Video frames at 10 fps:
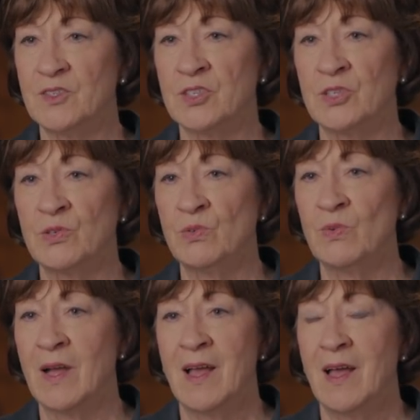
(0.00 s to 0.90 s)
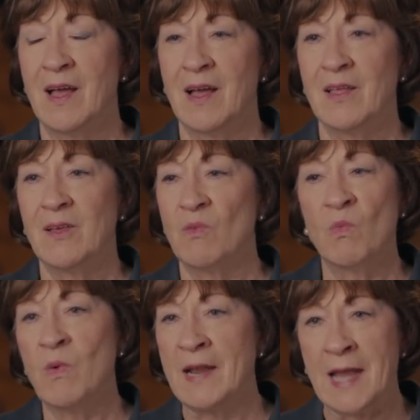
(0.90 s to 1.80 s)
to
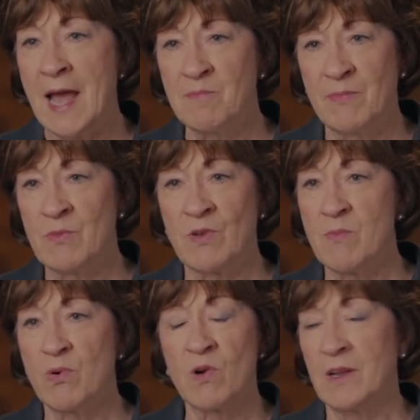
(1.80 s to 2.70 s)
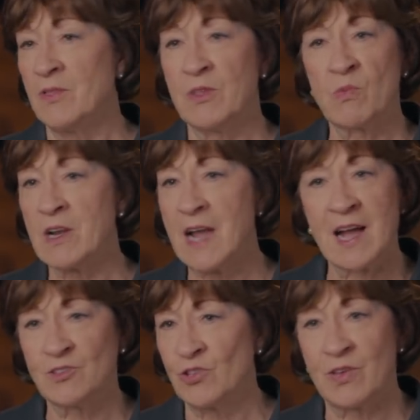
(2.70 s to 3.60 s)
what had been reported, there were
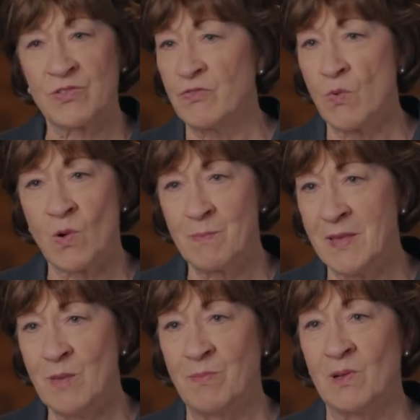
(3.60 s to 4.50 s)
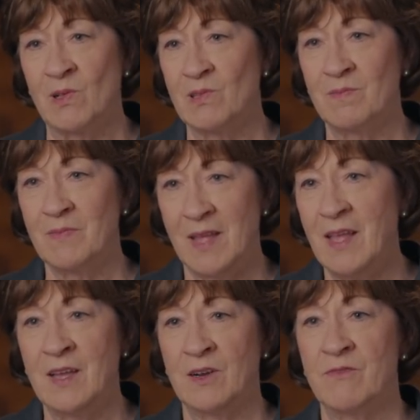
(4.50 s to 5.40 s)
not just 4 people
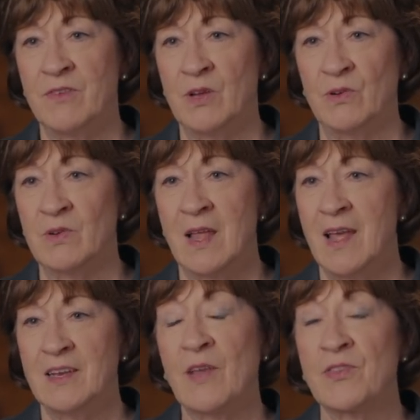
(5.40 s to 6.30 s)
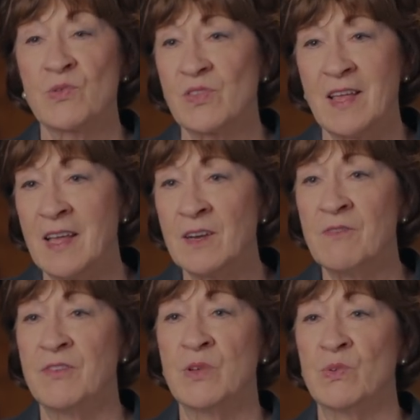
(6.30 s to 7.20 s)
interviewed. Now, those
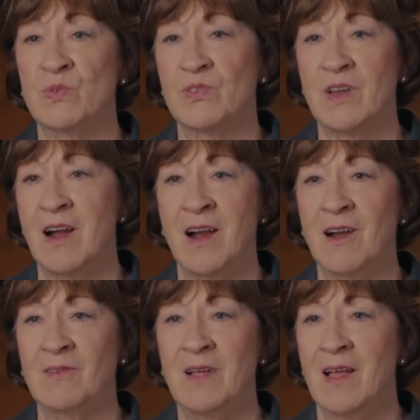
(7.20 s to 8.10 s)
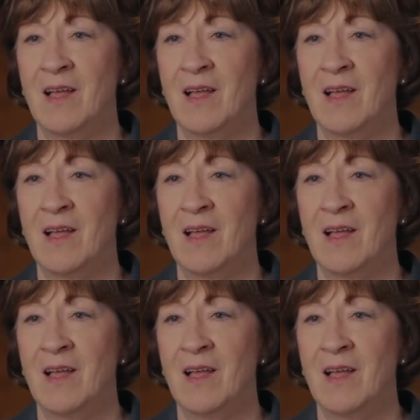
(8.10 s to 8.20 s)
interviews are